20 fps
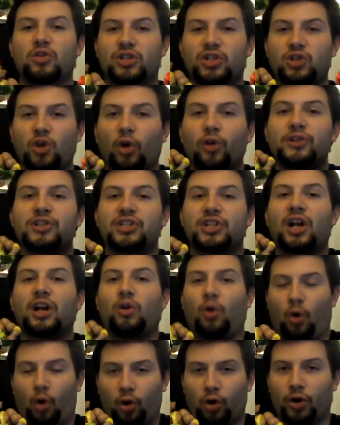
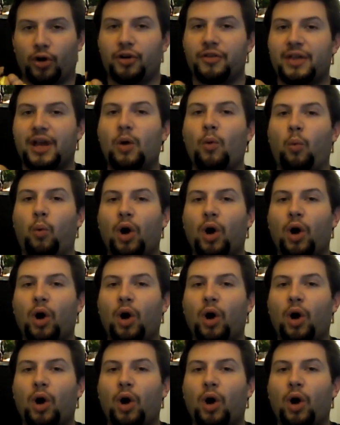soul-suck horror that